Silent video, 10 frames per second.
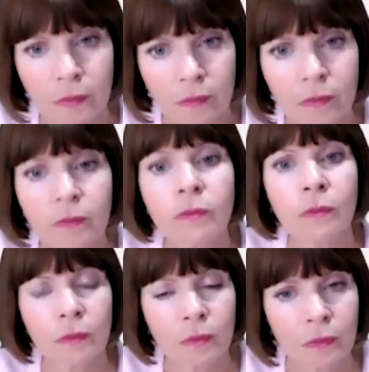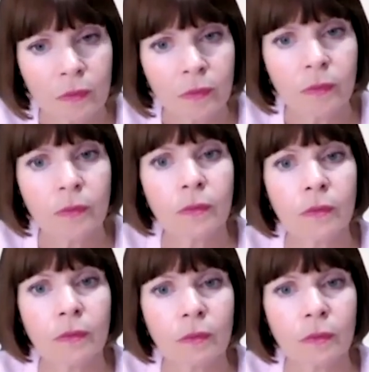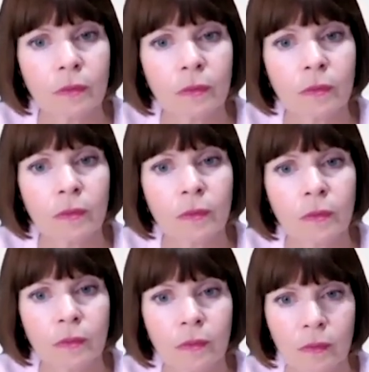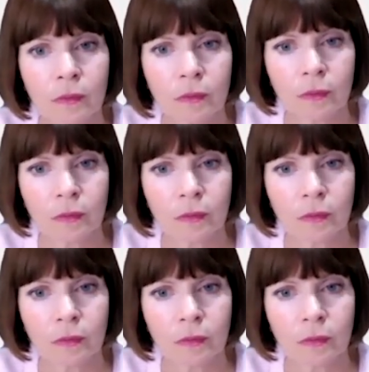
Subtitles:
(not speaking)